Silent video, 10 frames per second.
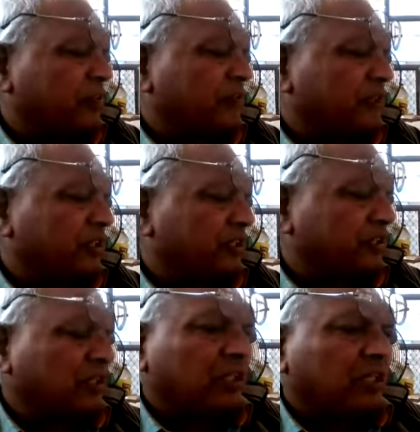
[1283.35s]
Means he has
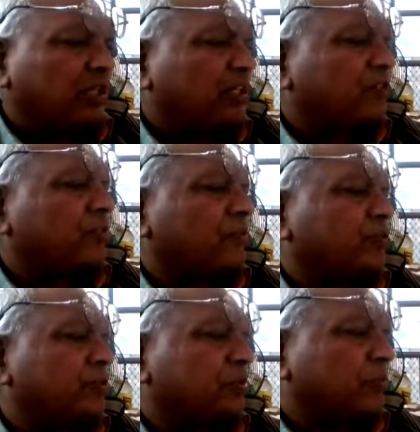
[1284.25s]
a list
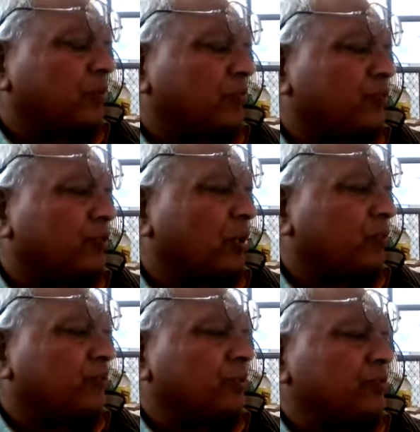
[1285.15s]
of number of jobs,
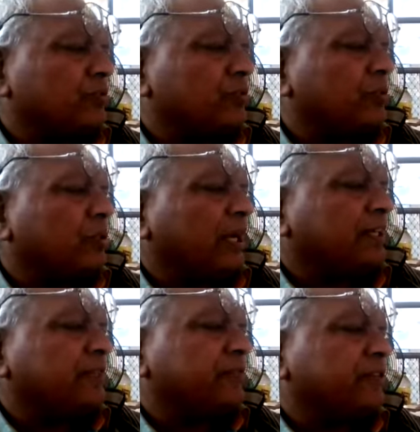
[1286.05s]
which are
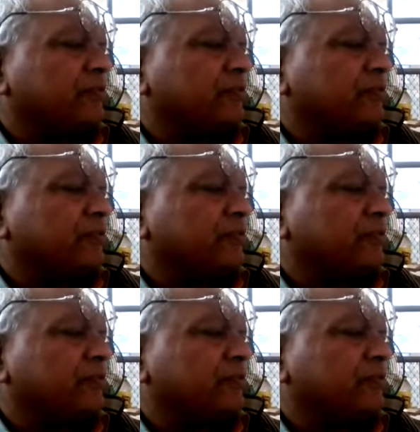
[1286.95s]
activities.